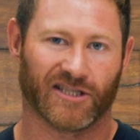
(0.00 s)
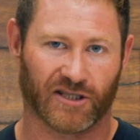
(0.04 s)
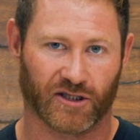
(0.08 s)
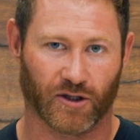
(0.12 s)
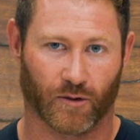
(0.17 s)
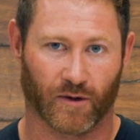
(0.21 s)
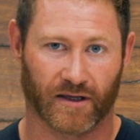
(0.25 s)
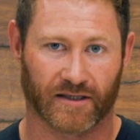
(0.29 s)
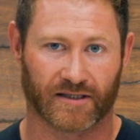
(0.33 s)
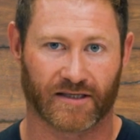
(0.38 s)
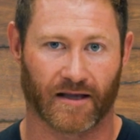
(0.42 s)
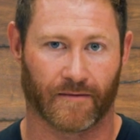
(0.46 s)

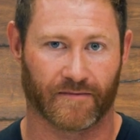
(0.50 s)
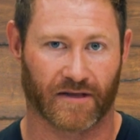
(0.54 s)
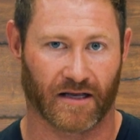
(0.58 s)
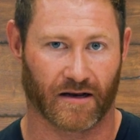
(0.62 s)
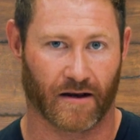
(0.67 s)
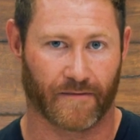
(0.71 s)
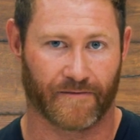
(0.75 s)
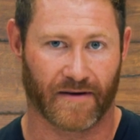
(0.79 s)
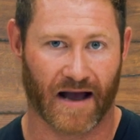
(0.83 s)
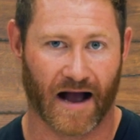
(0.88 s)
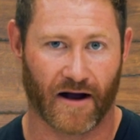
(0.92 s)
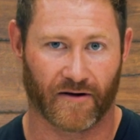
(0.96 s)
doing something
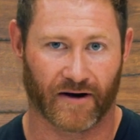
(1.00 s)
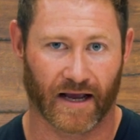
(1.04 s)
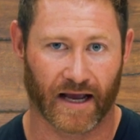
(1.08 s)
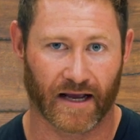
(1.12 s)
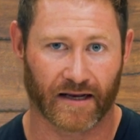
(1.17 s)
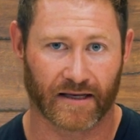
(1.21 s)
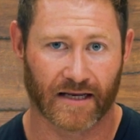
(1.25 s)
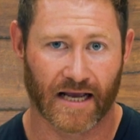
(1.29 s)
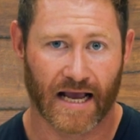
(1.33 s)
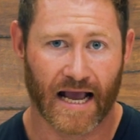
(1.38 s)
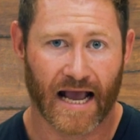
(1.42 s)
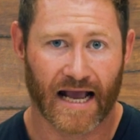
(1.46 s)
about
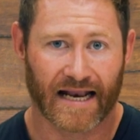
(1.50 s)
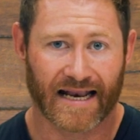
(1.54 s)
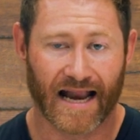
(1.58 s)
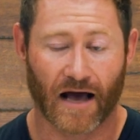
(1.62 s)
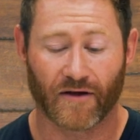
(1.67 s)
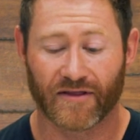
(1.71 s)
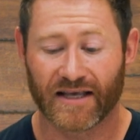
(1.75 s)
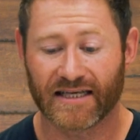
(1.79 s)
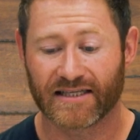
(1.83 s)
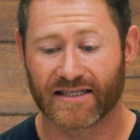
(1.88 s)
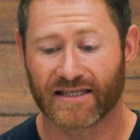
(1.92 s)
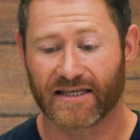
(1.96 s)
it. Now,
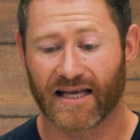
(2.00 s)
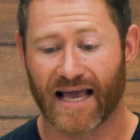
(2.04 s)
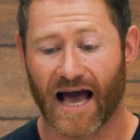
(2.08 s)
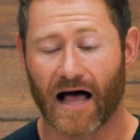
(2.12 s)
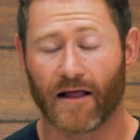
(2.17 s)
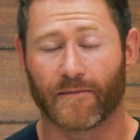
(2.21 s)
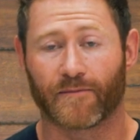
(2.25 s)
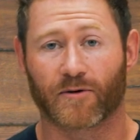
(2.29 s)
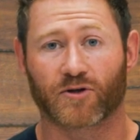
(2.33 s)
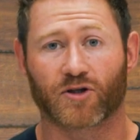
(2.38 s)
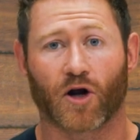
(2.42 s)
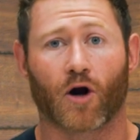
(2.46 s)
these
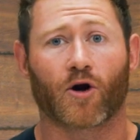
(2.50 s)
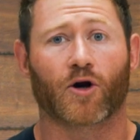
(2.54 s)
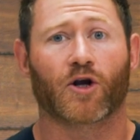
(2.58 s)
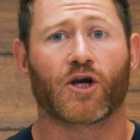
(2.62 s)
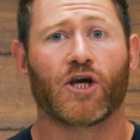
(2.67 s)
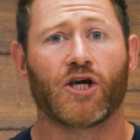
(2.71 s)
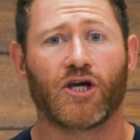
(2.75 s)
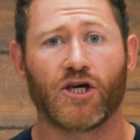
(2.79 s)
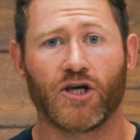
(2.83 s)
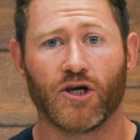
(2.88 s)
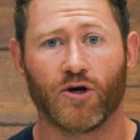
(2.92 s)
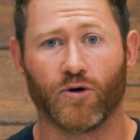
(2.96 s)
calipers are
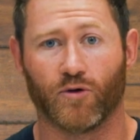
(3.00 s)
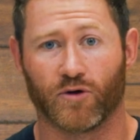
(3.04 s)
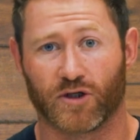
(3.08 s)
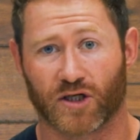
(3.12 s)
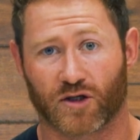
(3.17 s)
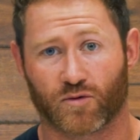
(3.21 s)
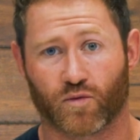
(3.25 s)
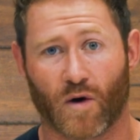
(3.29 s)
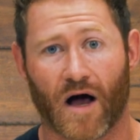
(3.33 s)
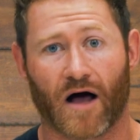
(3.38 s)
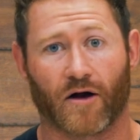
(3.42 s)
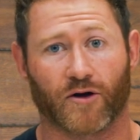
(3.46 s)
huge
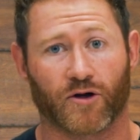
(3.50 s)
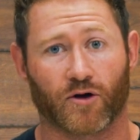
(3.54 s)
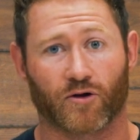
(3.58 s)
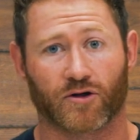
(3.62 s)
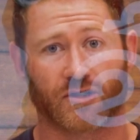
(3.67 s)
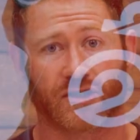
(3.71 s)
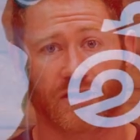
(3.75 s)
as well. Your